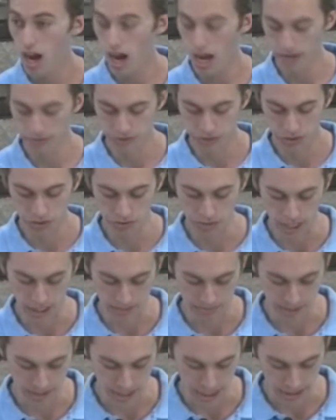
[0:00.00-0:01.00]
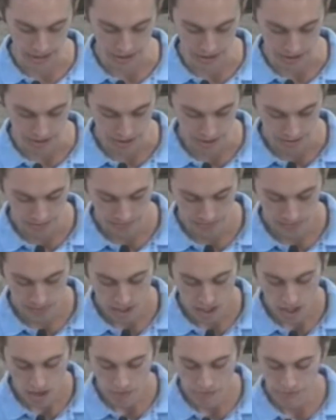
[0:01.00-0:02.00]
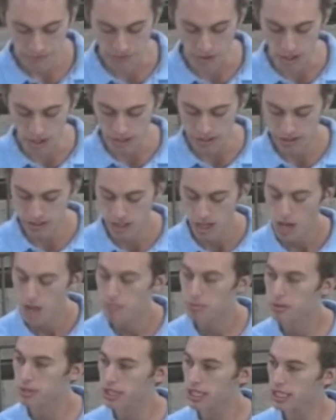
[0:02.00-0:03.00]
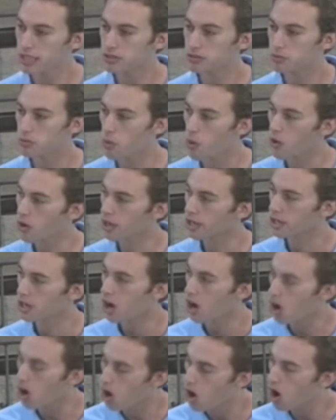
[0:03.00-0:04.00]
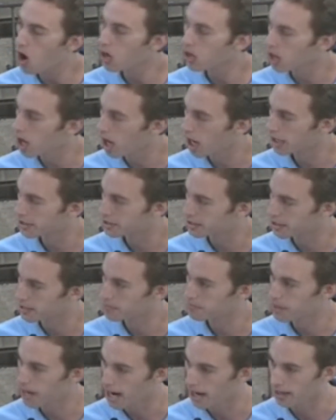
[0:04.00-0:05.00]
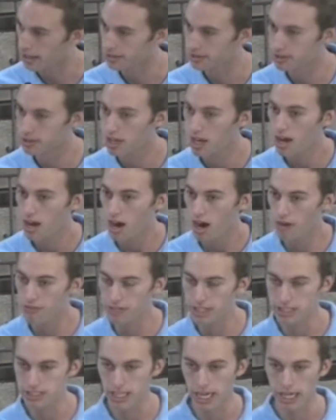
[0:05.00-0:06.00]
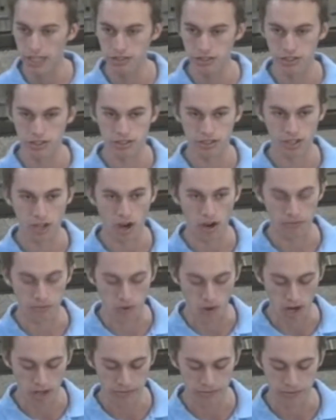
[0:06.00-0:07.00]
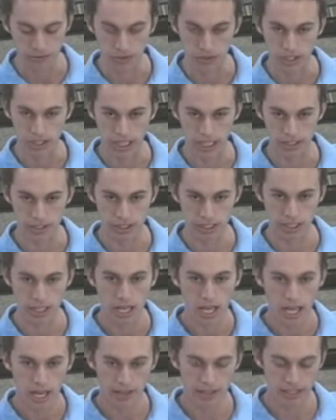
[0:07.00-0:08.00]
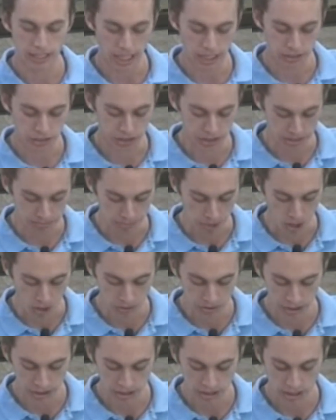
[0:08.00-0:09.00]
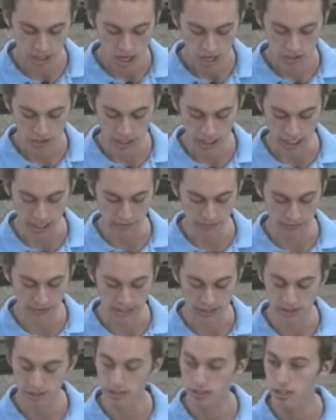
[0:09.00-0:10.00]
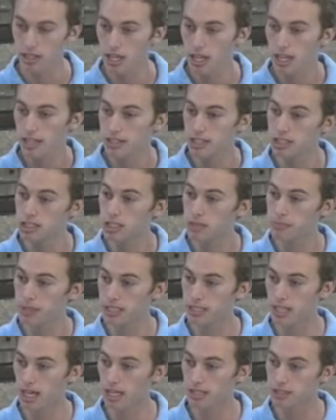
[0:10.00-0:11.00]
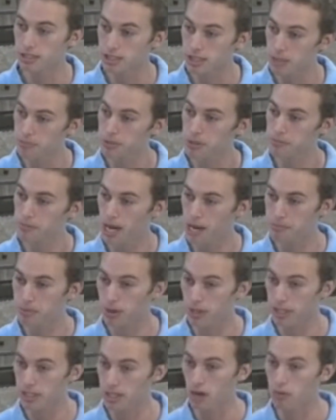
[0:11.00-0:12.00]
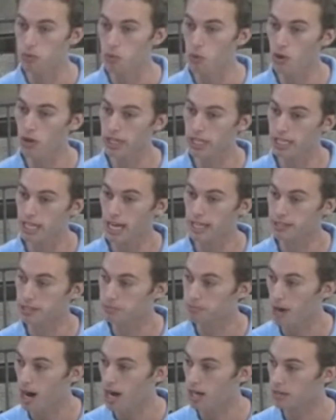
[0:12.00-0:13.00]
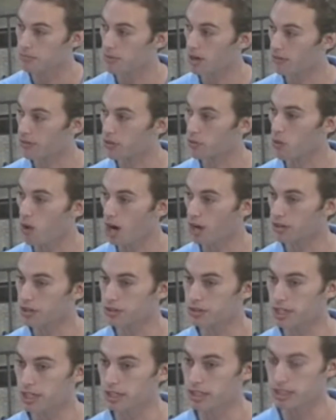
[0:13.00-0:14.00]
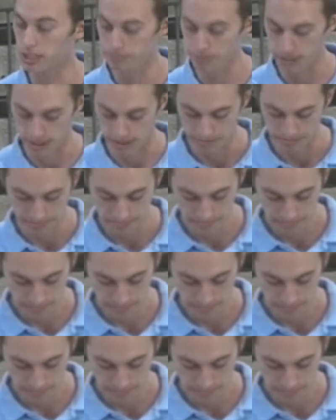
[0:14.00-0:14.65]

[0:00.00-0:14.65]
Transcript: I have two recommendations. First, please warn all Austin parents of the dangers of water fluoridation and the dangers it poses to infants. This can be done simply by putting a warning at the bottom of the water utility bill.